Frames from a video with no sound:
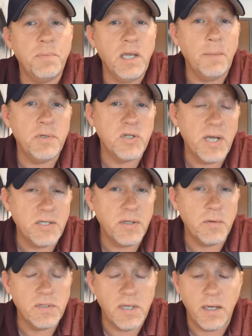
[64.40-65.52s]
the PEEP and changing
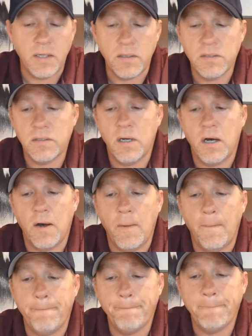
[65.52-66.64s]
those settings,
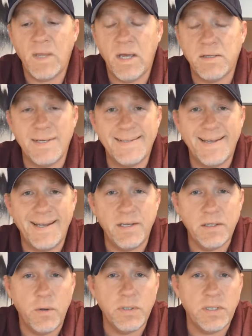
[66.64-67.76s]
as I said,
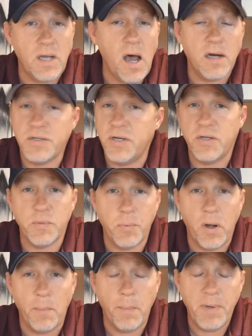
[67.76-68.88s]
is an oxygenation
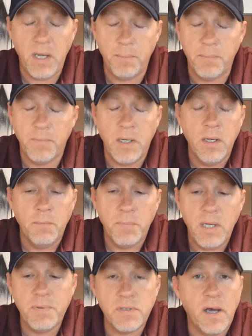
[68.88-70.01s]
problem.
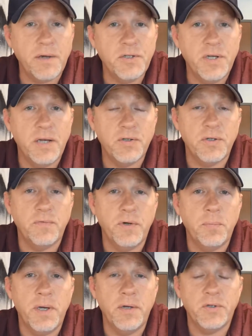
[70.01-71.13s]
PEEP is oxygenation for your
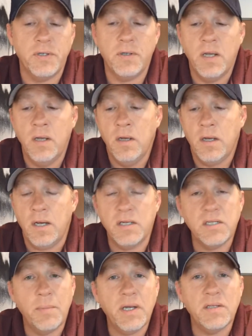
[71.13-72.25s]
patient. And
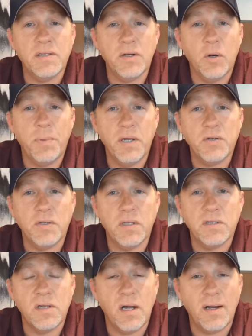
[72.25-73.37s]
anytime I consider a patient
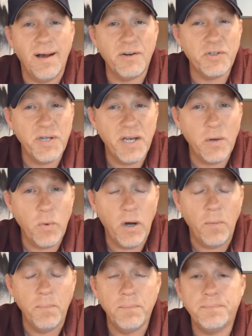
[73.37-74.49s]
that's not oxygenating
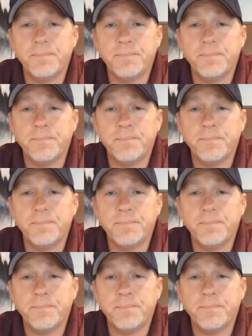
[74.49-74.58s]
well